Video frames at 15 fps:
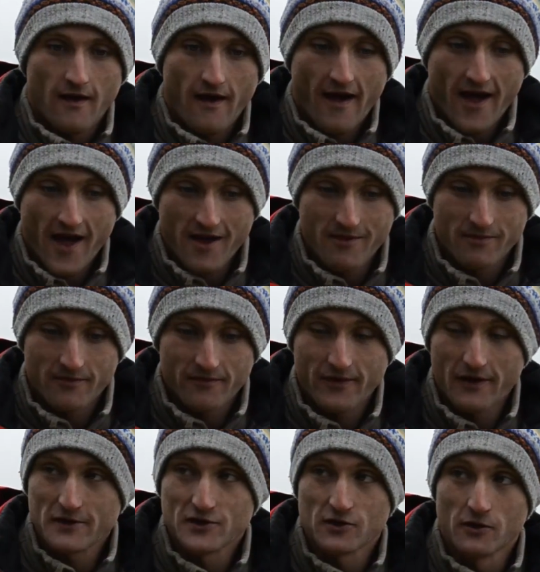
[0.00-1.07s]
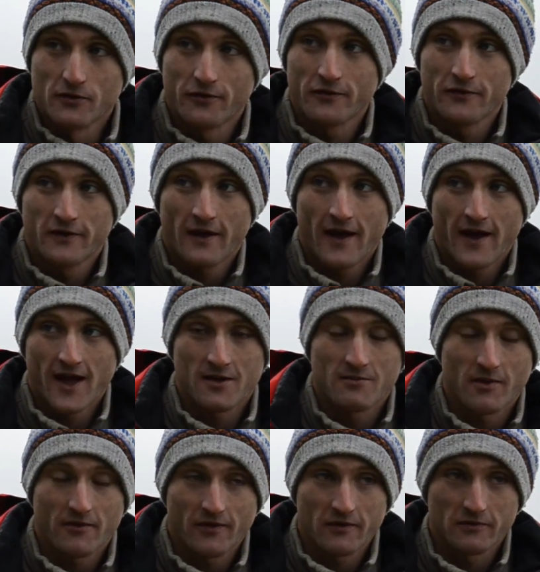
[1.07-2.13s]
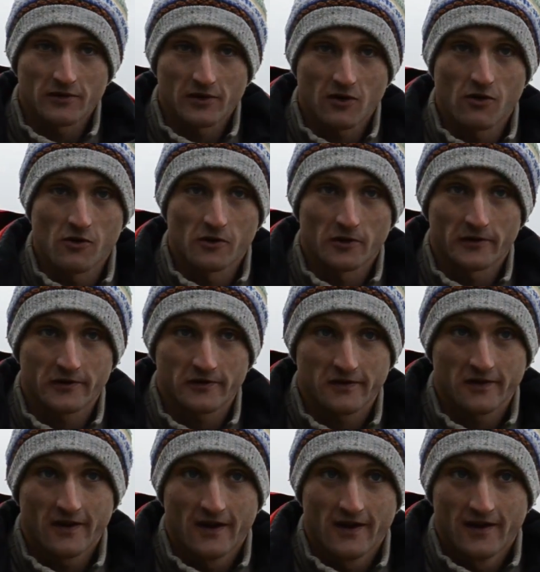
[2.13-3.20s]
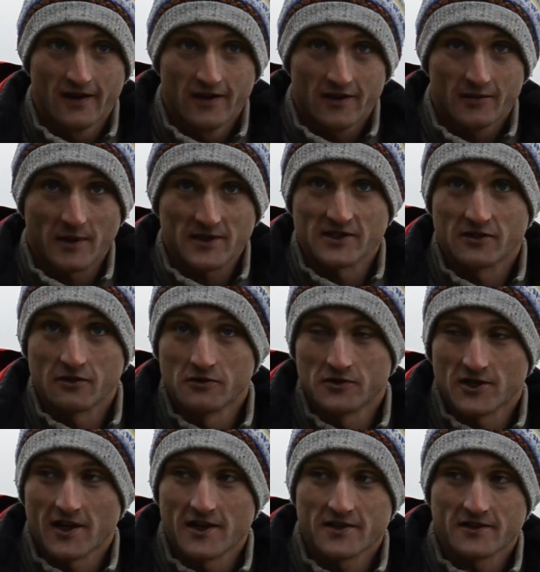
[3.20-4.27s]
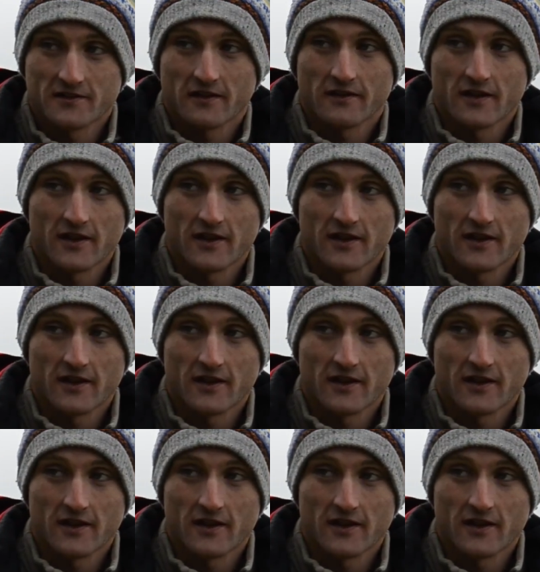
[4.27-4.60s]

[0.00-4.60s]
Very tough. I found the course, especially the undulations on the